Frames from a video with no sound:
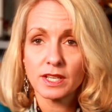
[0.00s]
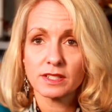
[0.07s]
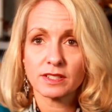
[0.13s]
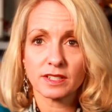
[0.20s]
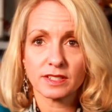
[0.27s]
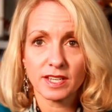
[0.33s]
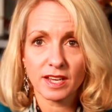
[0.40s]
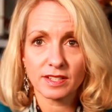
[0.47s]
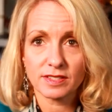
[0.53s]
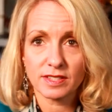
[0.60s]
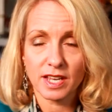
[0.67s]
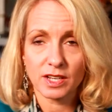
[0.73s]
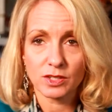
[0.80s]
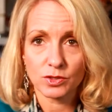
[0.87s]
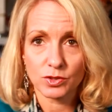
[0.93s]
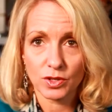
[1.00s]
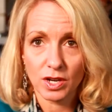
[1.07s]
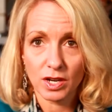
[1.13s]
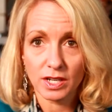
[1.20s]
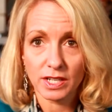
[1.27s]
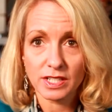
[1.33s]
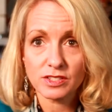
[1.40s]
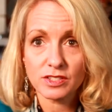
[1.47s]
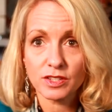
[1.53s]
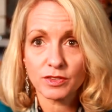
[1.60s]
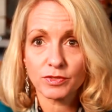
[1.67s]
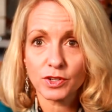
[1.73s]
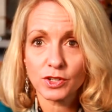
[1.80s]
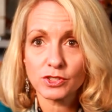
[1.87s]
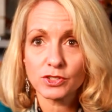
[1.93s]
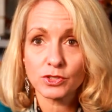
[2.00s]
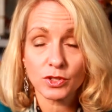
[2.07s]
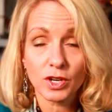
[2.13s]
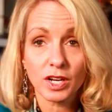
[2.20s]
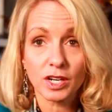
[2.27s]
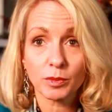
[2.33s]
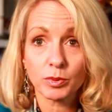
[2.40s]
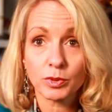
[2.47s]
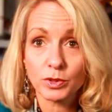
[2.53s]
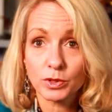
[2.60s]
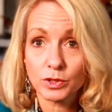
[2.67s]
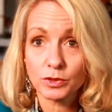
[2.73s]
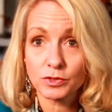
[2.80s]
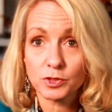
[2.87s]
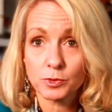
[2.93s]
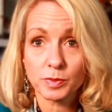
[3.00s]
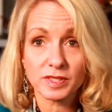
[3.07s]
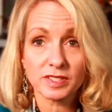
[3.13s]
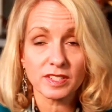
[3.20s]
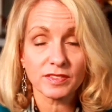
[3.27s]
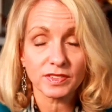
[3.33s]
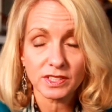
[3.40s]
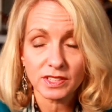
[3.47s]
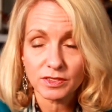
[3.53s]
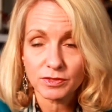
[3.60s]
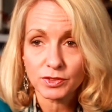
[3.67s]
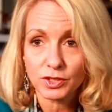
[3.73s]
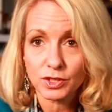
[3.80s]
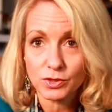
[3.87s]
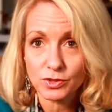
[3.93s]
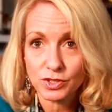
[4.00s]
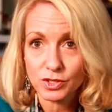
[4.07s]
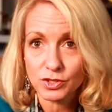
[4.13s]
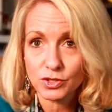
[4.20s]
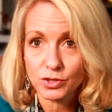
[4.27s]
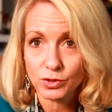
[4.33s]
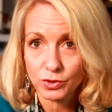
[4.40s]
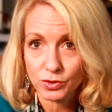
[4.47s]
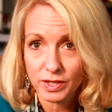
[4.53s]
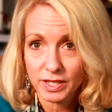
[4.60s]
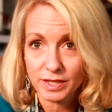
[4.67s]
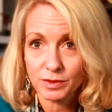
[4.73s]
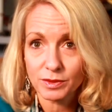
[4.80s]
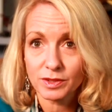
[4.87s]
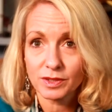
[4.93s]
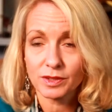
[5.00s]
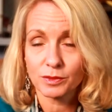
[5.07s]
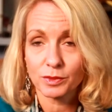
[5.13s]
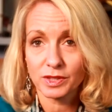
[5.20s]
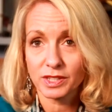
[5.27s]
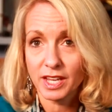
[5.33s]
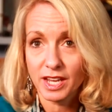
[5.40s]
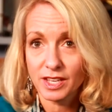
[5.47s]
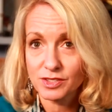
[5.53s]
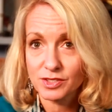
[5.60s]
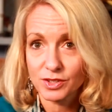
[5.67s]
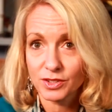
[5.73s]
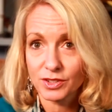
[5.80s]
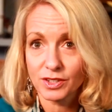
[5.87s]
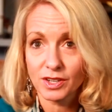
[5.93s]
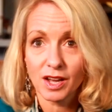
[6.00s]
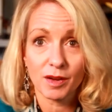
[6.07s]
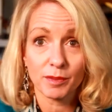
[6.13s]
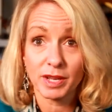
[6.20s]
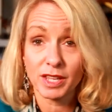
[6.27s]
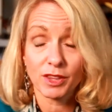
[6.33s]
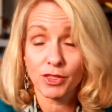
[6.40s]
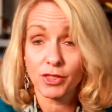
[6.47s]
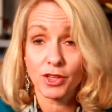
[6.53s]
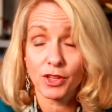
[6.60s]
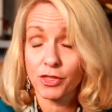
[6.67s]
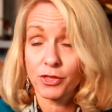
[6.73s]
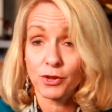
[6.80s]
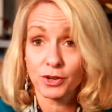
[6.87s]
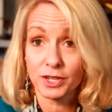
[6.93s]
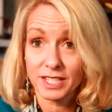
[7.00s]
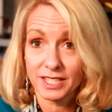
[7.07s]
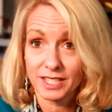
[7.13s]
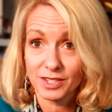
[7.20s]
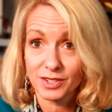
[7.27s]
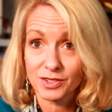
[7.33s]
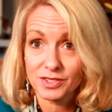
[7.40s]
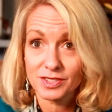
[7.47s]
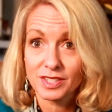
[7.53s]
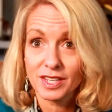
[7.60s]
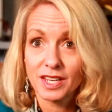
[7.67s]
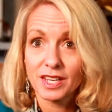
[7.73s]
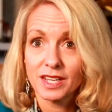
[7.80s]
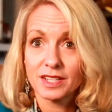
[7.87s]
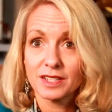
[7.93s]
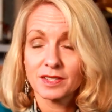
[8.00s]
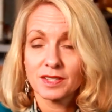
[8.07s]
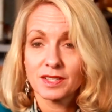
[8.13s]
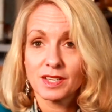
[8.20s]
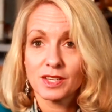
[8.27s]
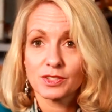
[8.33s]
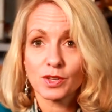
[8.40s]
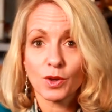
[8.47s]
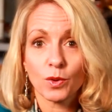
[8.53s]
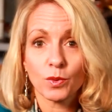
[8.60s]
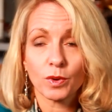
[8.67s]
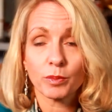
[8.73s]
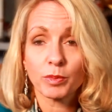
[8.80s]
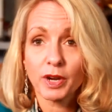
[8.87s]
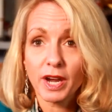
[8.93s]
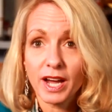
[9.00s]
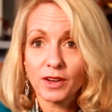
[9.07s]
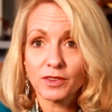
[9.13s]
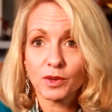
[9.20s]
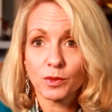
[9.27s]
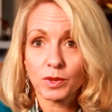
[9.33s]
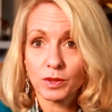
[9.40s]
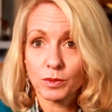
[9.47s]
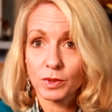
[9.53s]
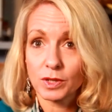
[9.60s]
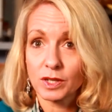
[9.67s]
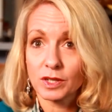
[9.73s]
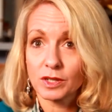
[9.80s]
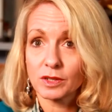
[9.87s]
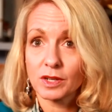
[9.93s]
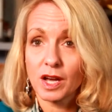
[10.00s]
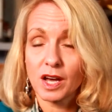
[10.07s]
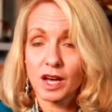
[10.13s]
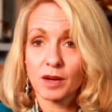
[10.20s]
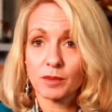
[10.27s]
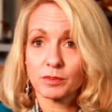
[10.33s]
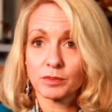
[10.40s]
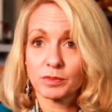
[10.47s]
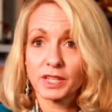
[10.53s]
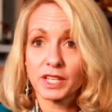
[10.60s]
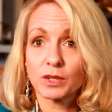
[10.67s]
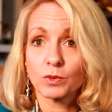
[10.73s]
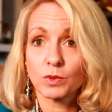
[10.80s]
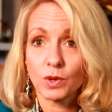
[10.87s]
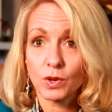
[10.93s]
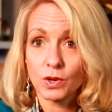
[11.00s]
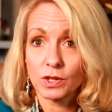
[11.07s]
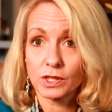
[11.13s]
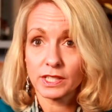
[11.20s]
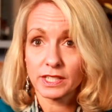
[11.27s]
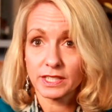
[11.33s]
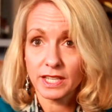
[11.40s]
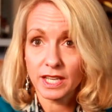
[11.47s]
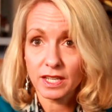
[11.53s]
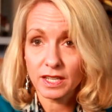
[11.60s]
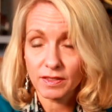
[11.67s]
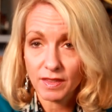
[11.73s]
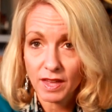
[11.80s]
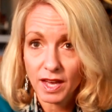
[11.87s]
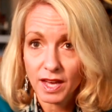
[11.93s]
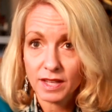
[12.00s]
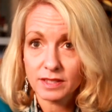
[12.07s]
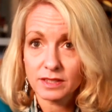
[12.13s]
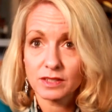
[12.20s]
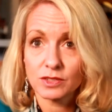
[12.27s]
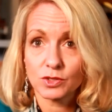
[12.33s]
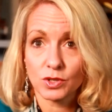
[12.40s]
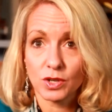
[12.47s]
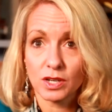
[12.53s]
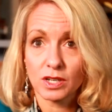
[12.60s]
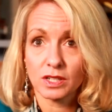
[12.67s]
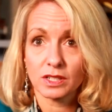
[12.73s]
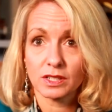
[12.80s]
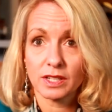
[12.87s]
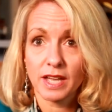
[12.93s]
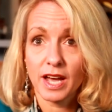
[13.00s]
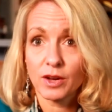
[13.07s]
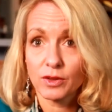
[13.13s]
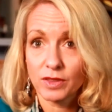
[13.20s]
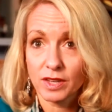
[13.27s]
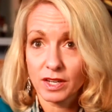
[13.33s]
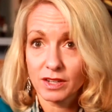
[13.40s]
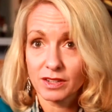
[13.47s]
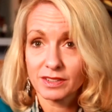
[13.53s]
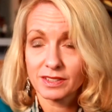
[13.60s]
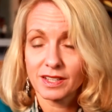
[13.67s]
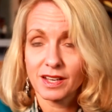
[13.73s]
to test that drug. It's the first drug approved specifically for use in children with cancer in 30 years. So we're proud that we played a role in getting that drug out there,